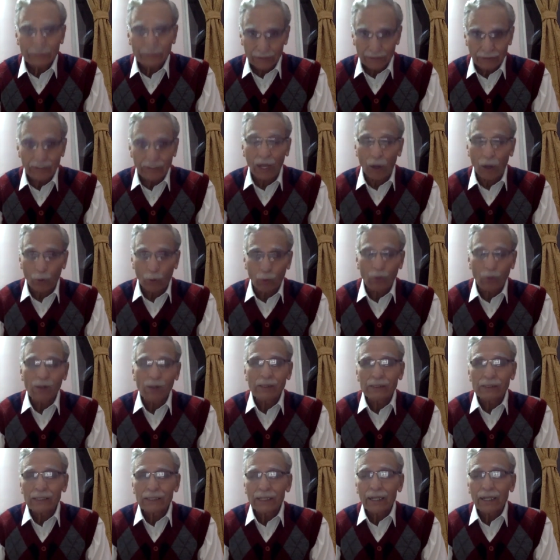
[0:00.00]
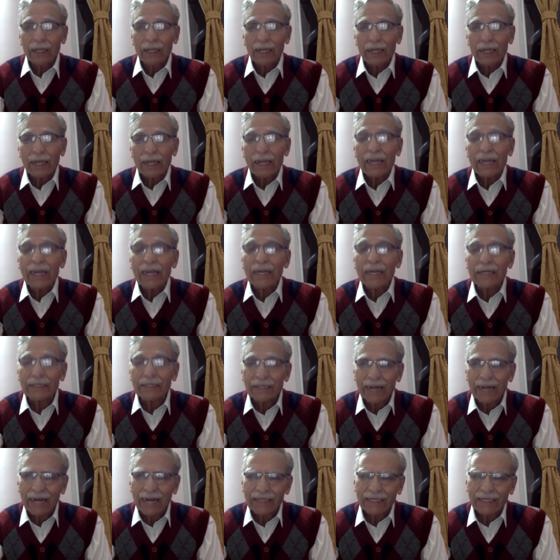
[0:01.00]
Now,
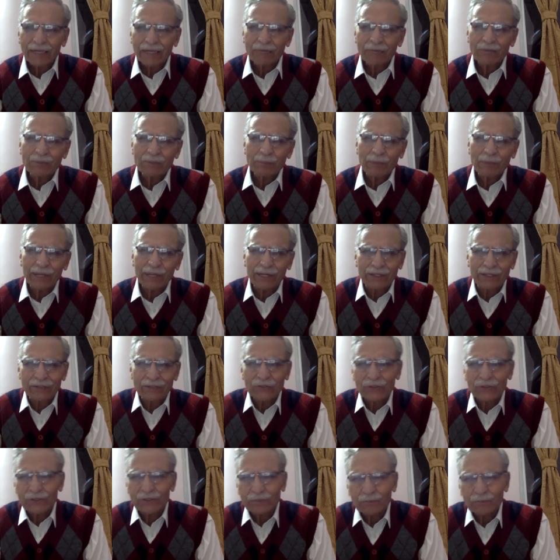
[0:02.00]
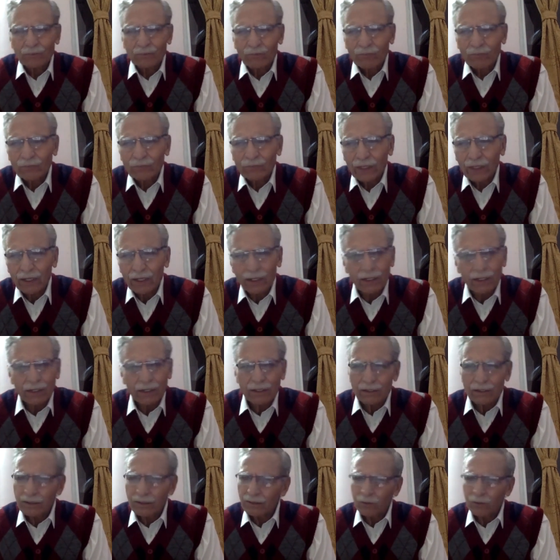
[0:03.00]
interacting with parents
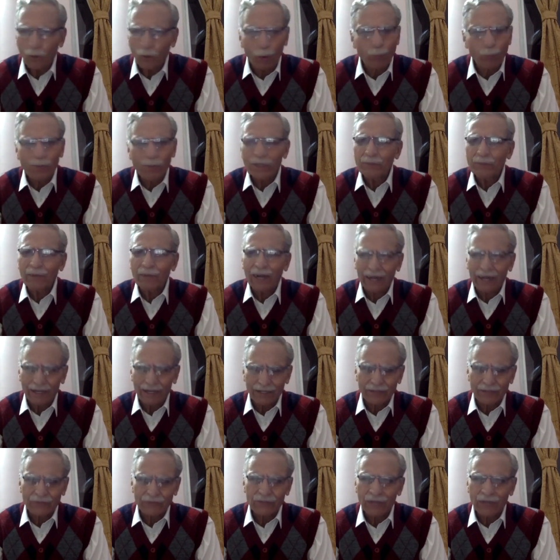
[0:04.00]
opened my eyes.